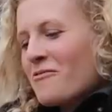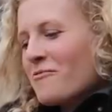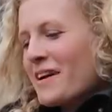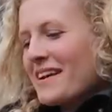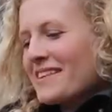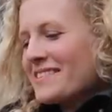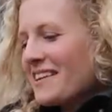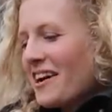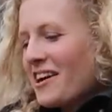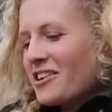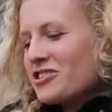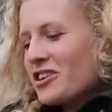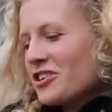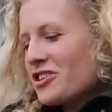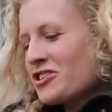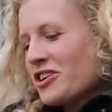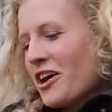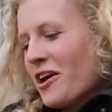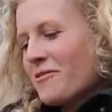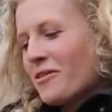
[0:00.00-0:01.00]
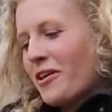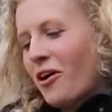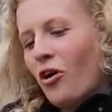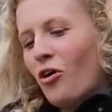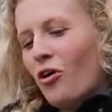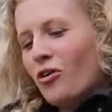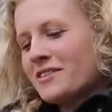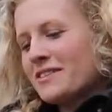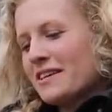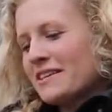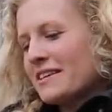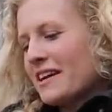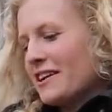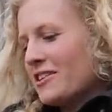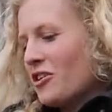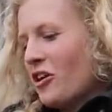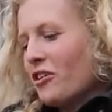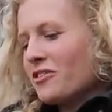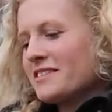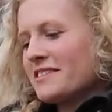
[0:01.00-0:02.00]
Research has shown that horses
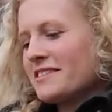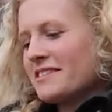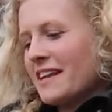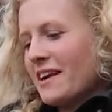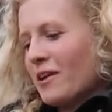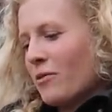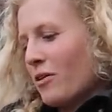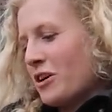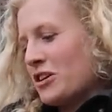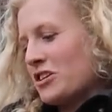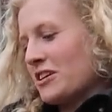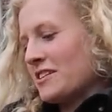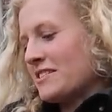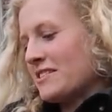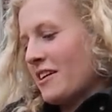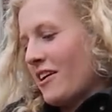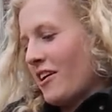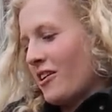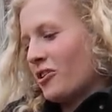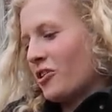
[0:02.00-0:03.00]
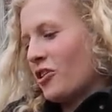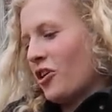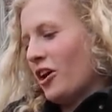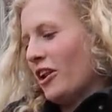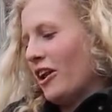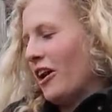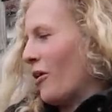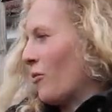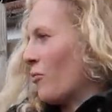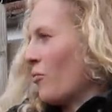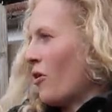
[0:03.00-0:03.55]
cannot distinguish a certain colour.